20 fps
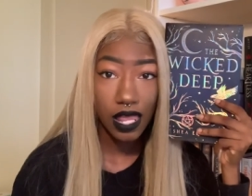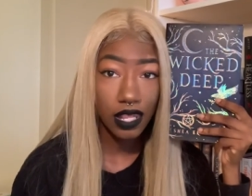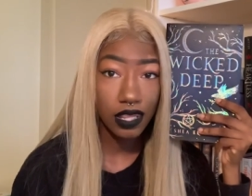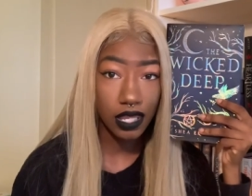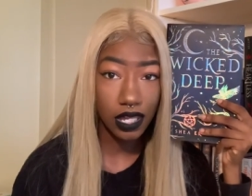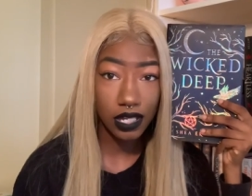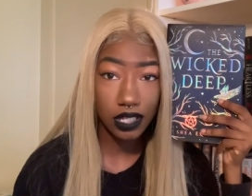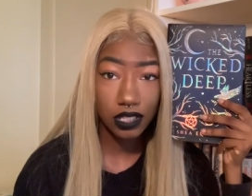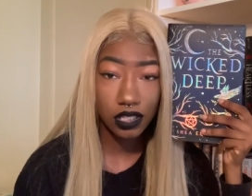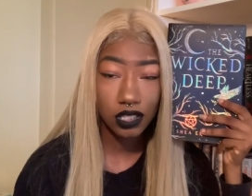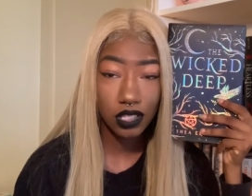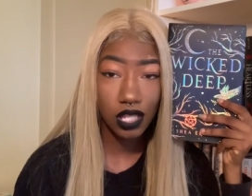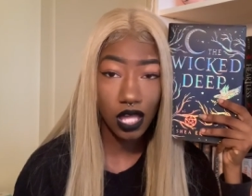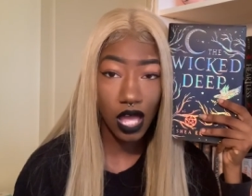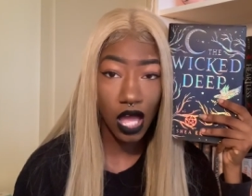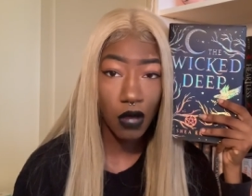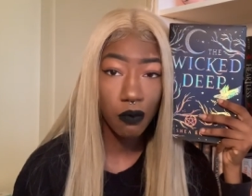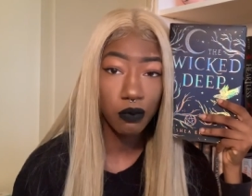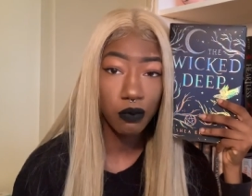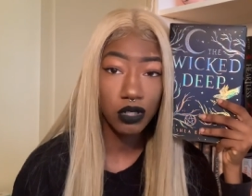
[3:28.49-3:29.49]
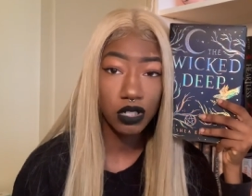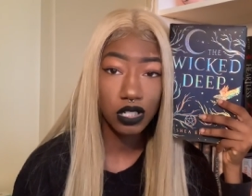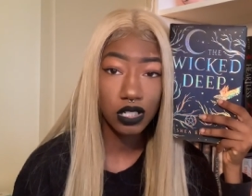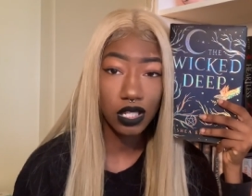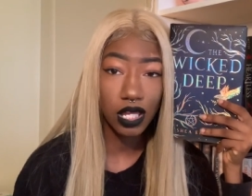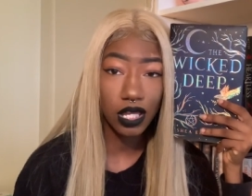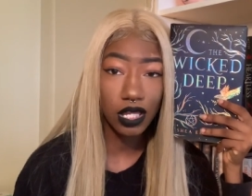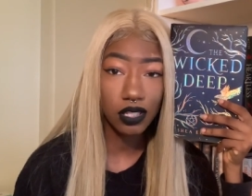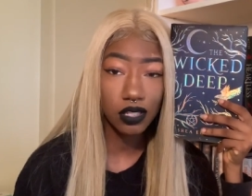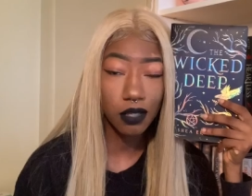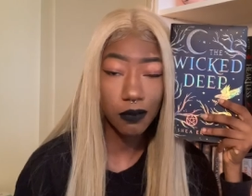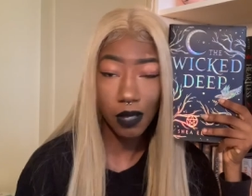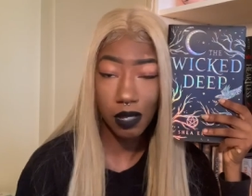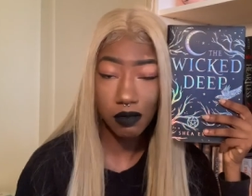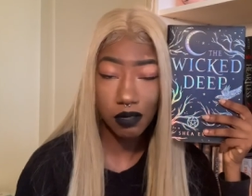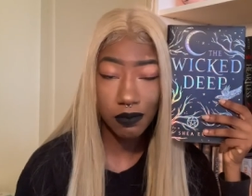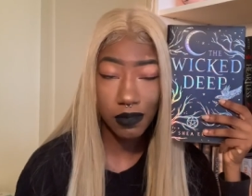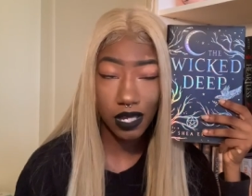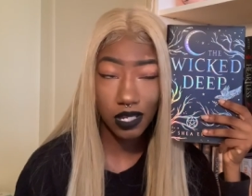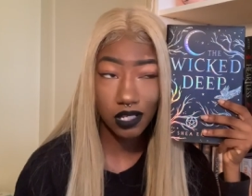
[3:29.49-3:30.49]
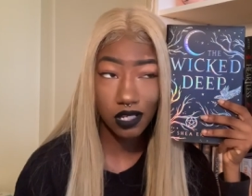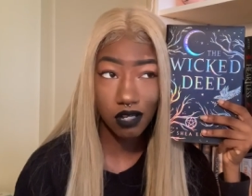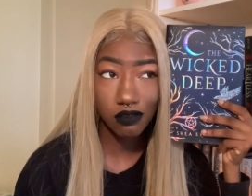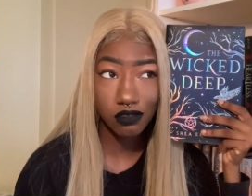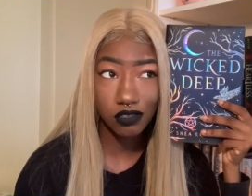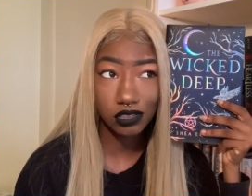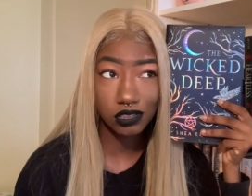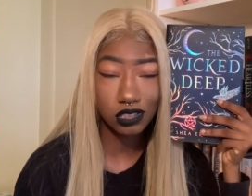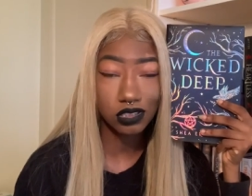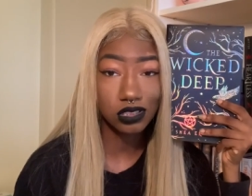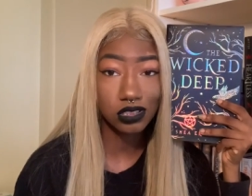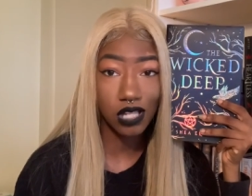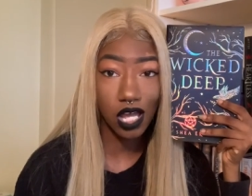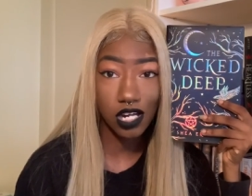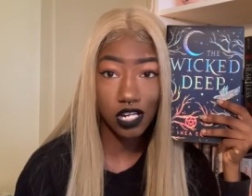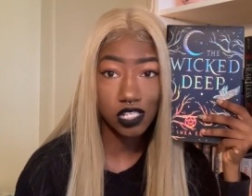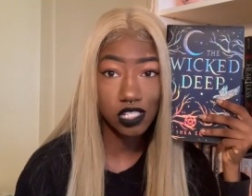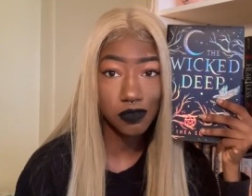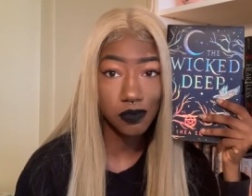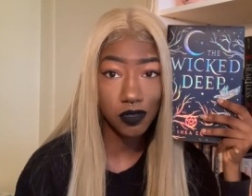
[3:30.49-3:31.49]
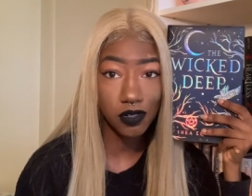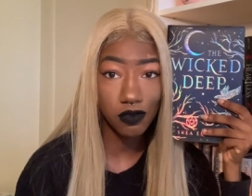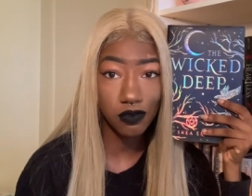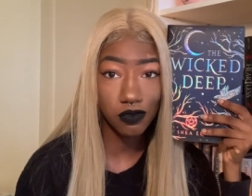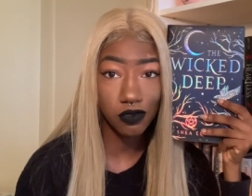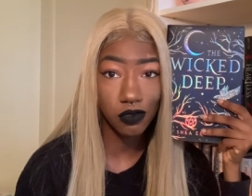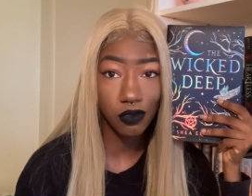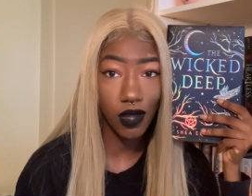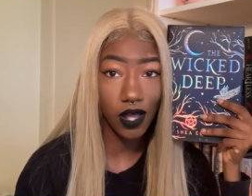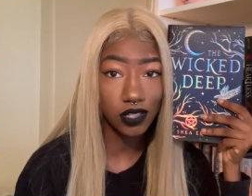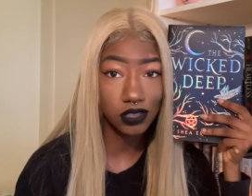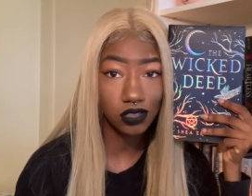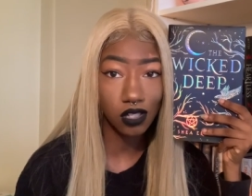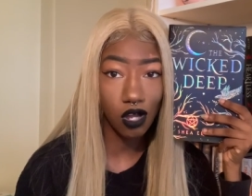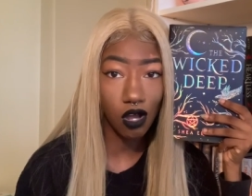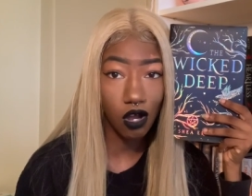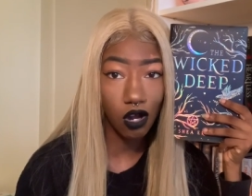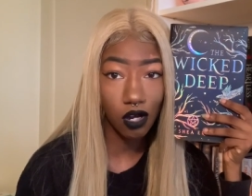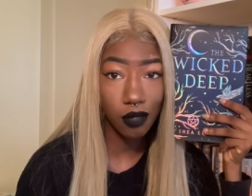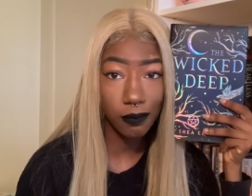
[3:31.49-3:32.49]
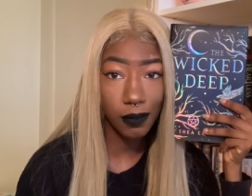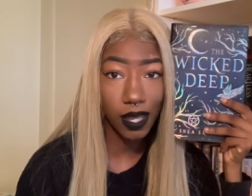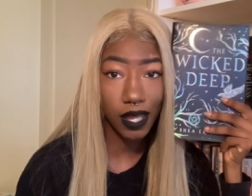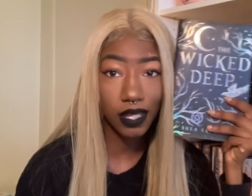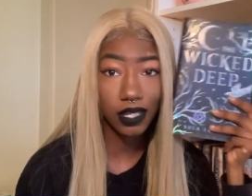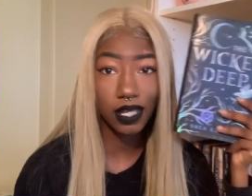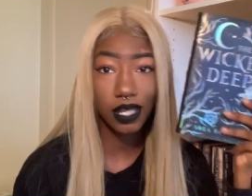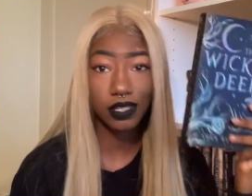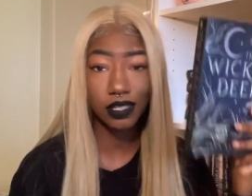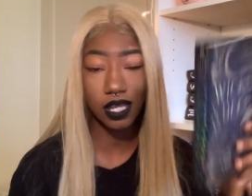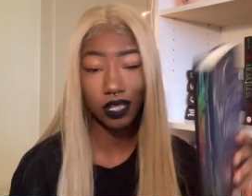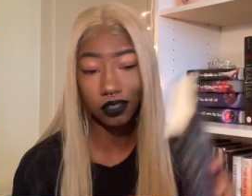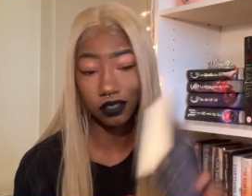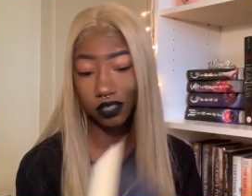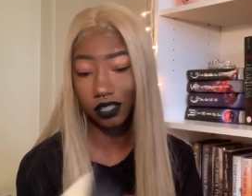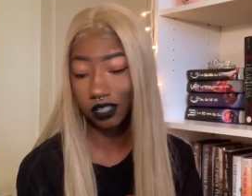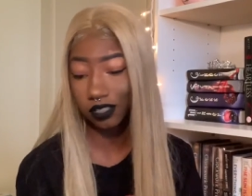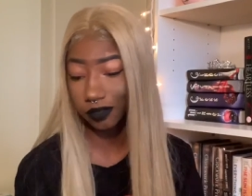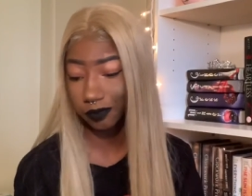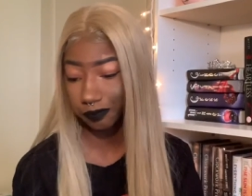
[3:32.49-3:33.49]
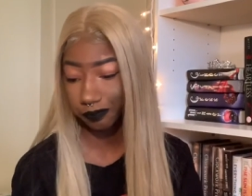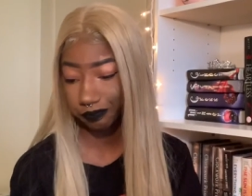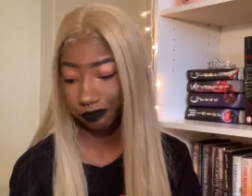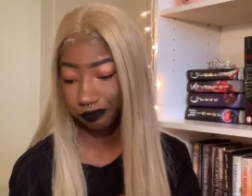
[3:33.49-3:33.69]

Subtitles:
Like, the paperback cover is not as beautiful as the hardback. And, like, look